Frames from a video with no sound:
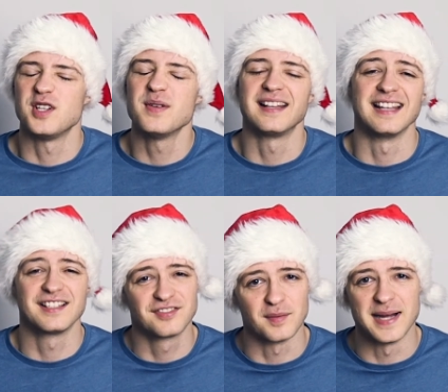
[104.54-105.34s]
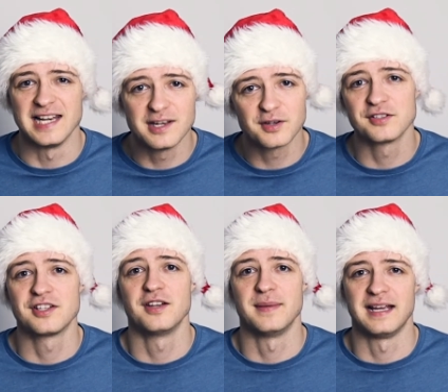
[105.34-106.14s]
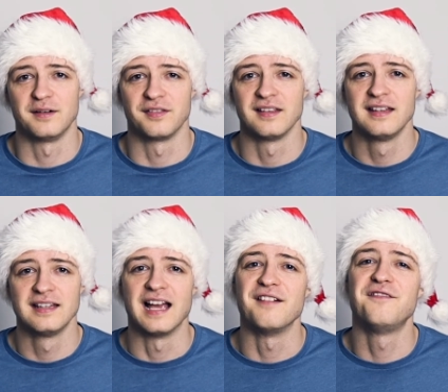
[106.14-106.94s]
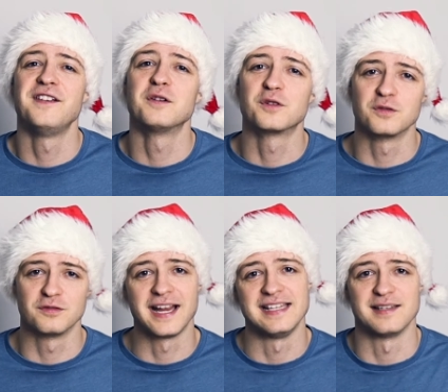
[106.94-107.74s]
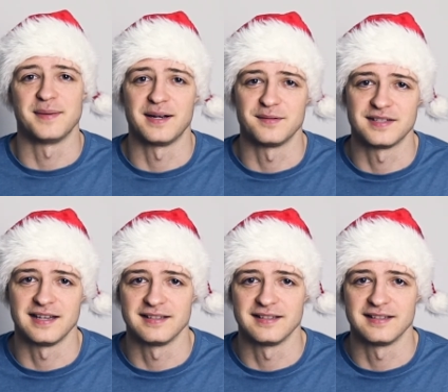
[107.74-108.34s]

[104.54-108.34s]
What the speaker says: doing this for my long-term health and feel great about